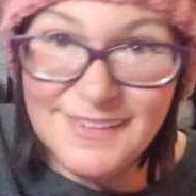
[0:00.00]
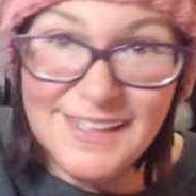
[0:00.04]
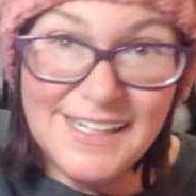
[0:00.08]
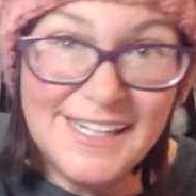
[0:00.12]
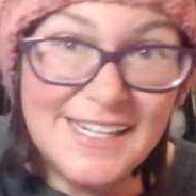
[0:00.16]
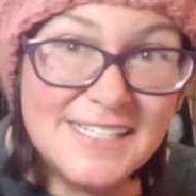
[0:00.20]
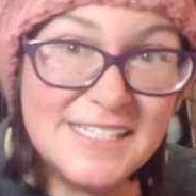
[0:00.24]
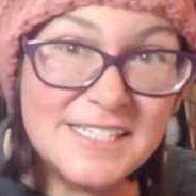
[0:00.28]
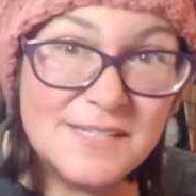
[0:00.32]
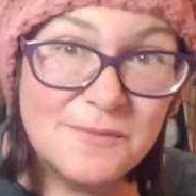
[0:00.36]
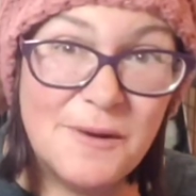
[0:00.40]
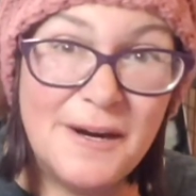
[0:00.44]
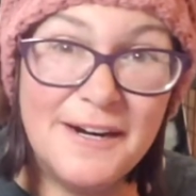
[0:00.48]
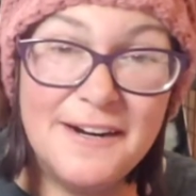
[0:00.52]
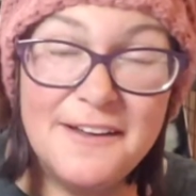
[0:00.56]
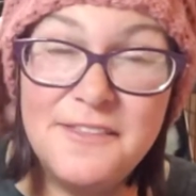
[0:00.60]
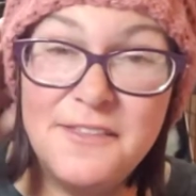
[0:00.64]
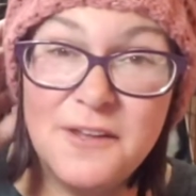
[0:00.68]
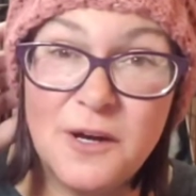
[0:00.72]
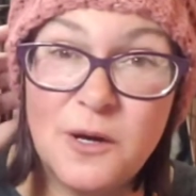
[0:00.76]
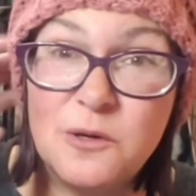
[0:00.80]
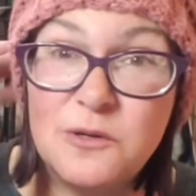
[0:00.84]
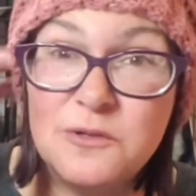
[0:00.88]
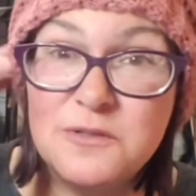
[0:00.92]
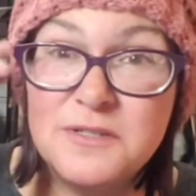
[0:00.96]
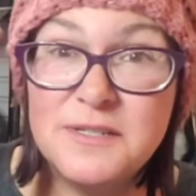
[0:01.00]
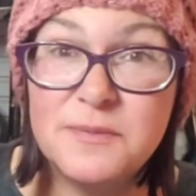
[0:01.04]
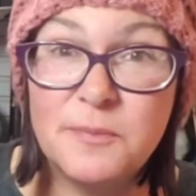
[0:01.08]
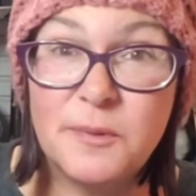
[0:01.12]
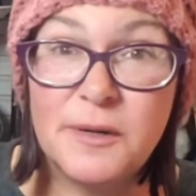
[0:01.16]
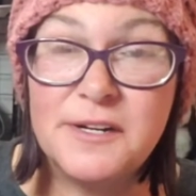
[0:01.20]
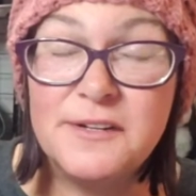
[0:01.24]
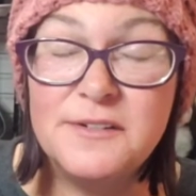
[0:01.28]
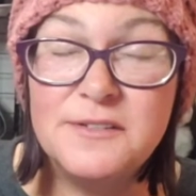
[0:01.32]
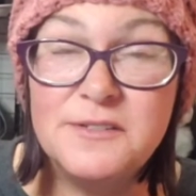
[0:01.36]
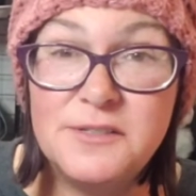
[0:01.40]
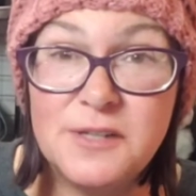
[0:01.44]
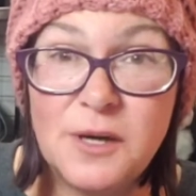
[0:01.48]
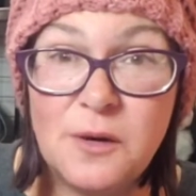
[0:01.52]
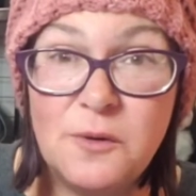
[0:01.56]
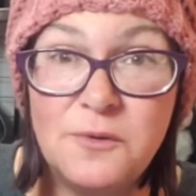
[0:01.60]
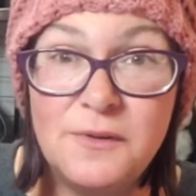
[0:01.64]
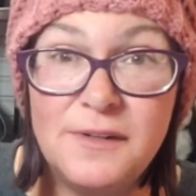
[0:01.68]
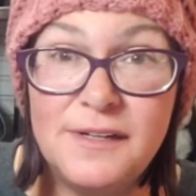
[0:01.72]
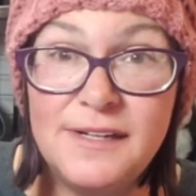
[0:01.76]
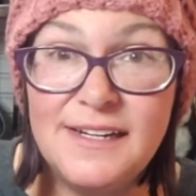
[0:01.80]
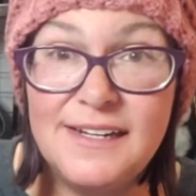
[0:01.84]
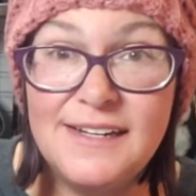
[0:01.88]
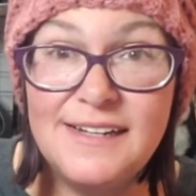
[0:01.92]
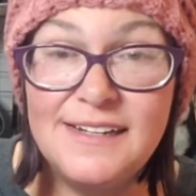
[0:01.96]
It's one of those where you don't
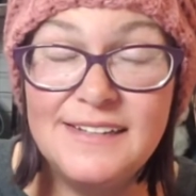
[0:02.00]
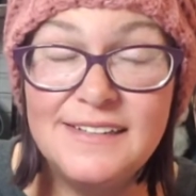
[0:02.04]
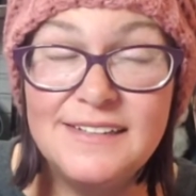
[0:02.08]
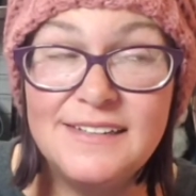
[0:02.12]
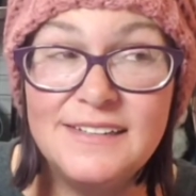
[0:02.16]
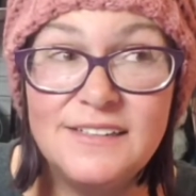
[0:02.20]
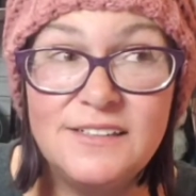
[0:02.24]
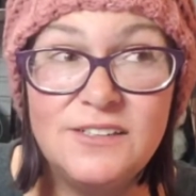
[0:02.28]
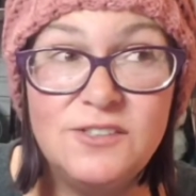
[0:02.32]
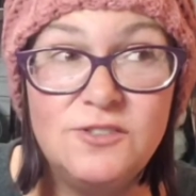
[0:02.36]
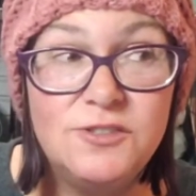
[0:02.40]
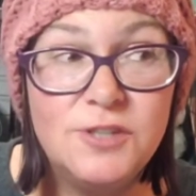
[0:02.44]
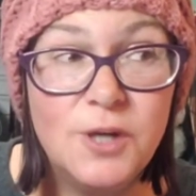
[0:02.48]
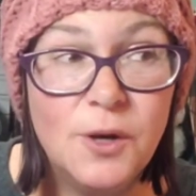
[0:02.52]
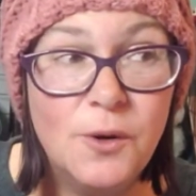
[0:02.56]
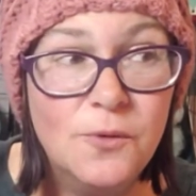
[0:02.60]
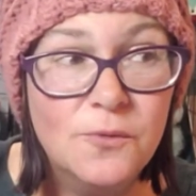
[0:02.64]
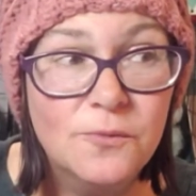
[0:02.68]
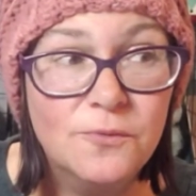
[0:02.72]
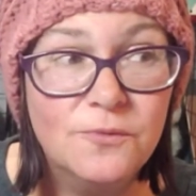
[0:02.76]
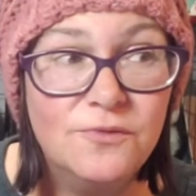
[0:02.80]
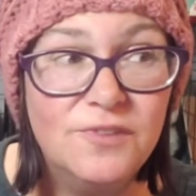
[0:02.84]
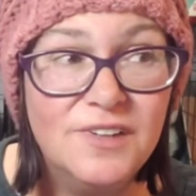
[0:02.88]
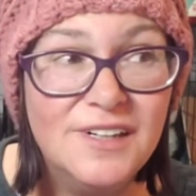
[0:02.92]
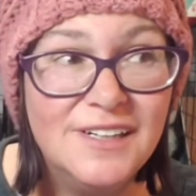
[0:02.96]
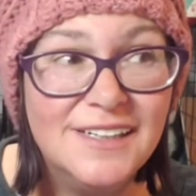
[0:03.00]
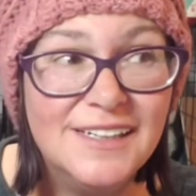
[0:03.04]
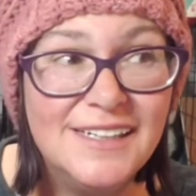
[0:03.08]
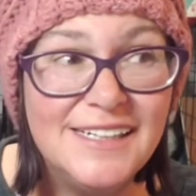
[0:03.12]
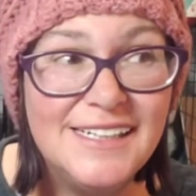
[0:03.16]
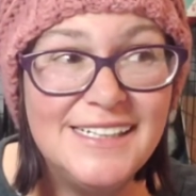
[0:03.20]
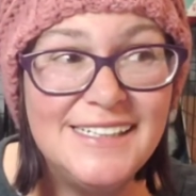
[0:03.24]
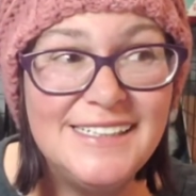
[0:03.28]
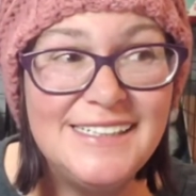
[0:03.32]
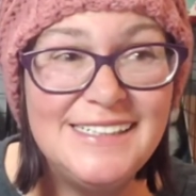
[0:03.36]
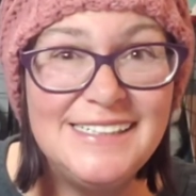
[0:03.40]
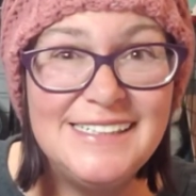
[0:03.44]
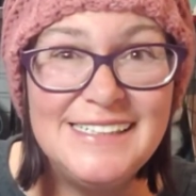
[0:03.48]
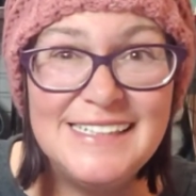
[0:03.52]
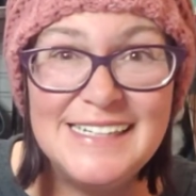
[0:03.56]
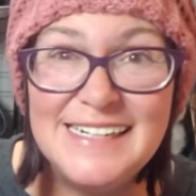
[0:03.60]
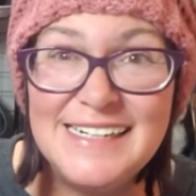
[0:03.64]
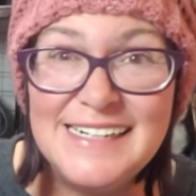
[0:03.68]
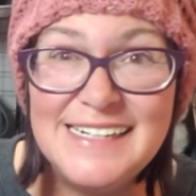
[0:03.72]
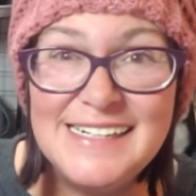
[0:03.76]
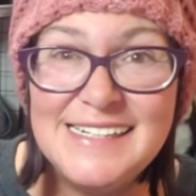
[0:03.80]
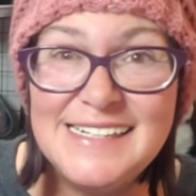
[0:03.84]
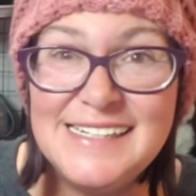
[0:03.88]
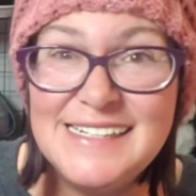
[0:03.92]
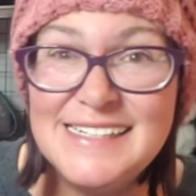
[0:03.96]
really
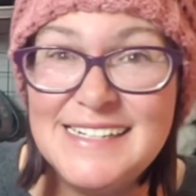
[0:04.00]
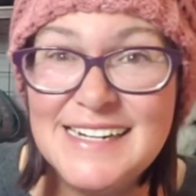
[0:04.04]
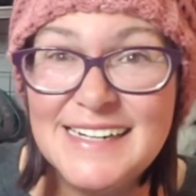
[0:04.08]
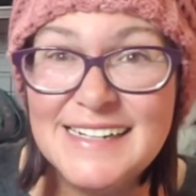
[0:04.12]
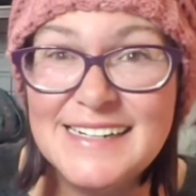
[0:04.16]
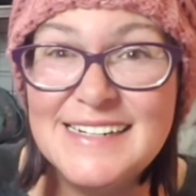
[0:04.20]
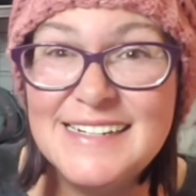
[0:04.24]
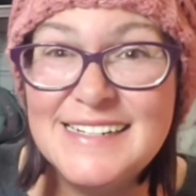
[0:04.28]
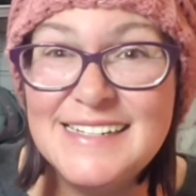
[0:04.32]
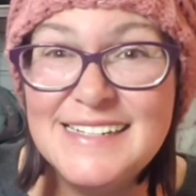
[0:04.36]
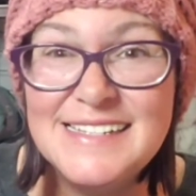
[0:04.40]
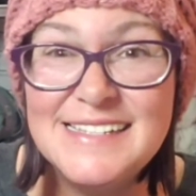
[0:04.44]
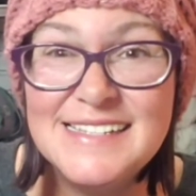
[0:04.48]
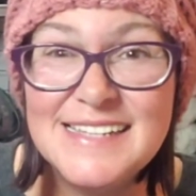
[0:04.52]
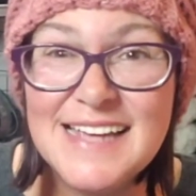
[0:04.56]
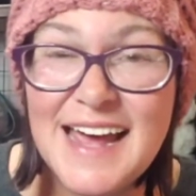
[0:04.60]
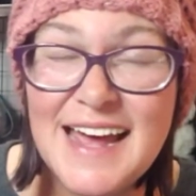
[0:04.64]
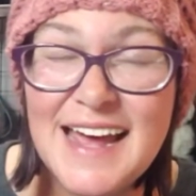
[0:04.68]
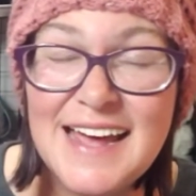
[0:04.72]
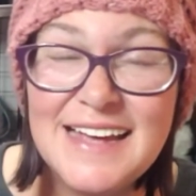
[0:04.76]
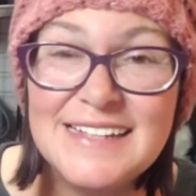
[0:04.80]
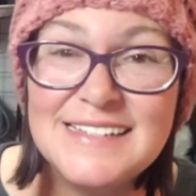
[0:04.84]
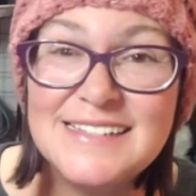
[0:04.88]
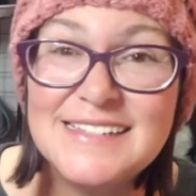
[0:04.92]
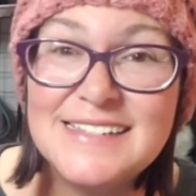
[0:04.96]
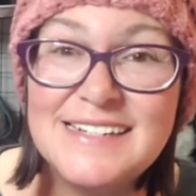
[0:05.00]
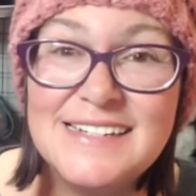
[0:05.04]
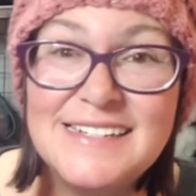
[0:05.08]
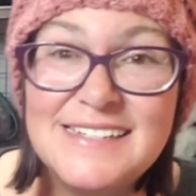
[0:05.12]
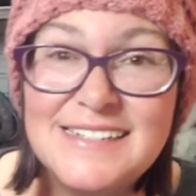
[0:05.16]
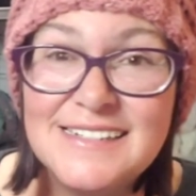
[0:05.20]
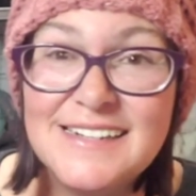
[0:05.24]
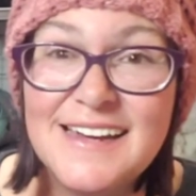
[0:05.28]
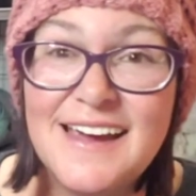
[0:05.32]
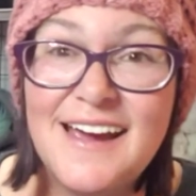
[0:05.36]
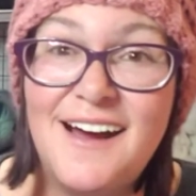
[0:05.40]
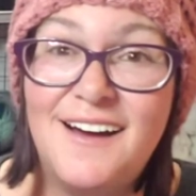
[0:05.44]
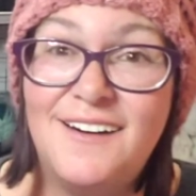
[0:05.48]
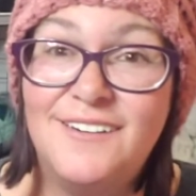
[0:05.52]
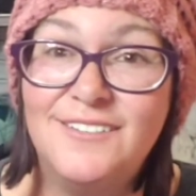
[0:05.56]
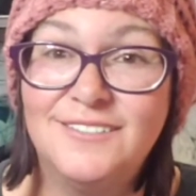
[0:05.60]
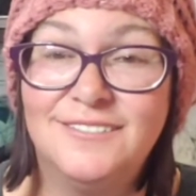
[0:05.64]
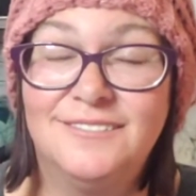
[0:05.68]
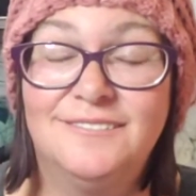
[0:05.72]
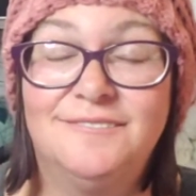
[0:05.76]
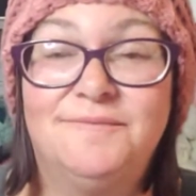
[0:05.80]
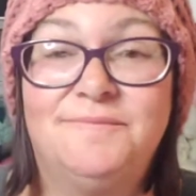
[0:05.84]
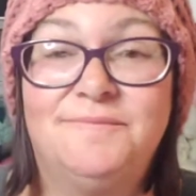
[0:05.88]
need an exact stitch count.